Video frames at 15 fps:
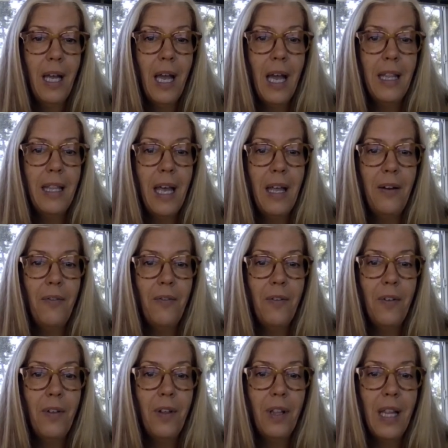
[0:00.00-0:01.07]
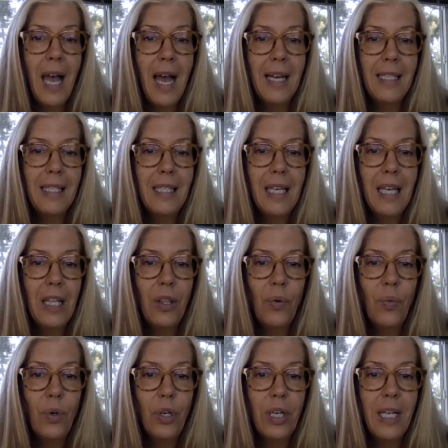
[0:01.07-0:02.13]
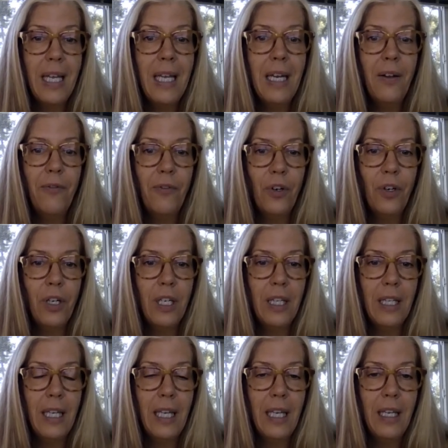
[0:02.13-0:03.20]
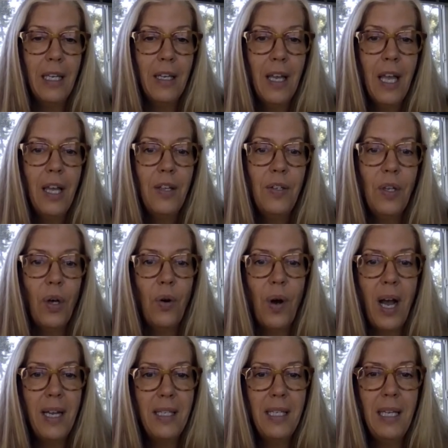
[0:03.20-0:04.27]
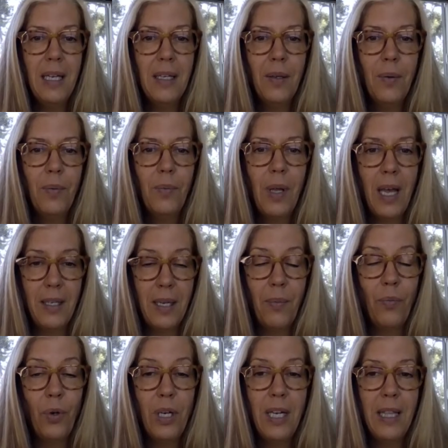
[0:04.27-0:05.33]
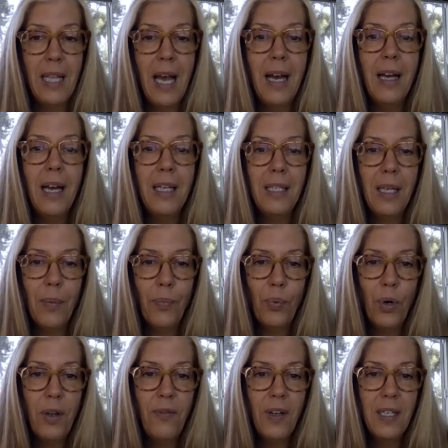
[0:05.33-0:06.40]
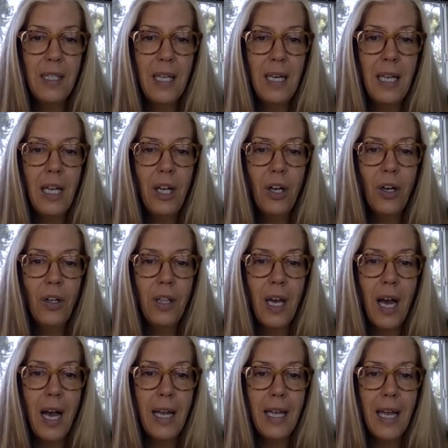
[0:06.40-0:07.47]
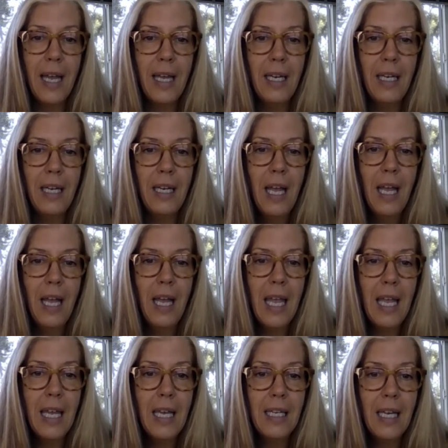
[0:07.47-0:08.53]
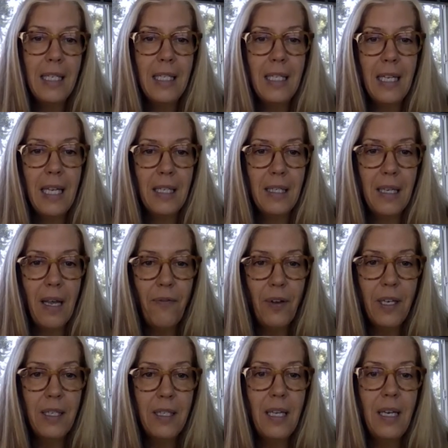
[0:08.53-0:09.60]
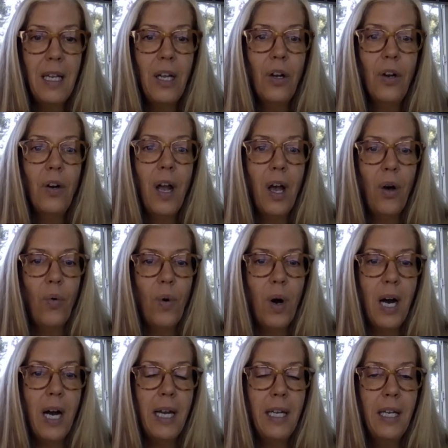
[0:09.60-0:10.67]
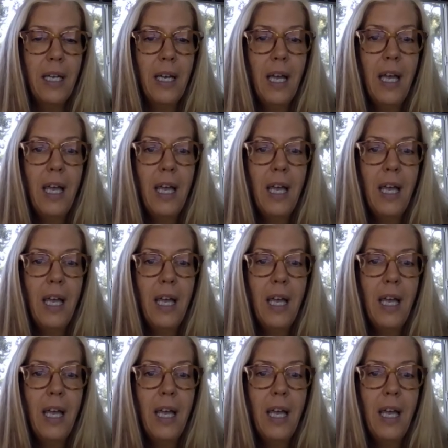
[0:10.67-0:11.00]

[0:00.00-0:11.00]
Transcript: And then lastly, the word inadvertently. So I see as I'm reading that, I see a prefix in here, the in, and I see a suffix in here, ly.